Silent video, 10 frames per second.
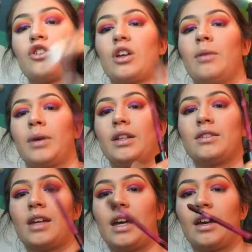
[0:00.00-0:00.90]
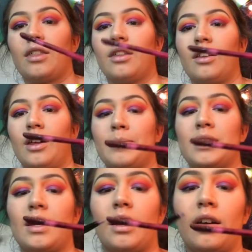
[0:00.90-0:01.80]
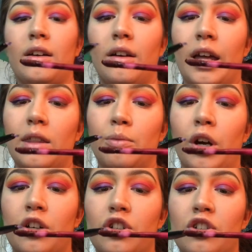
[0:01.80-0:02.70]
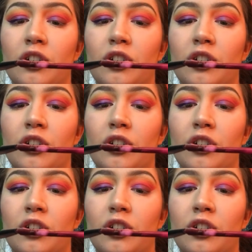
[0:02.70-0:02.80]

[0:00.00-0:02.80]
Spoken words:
and I'm going to take the lipstick and the brush and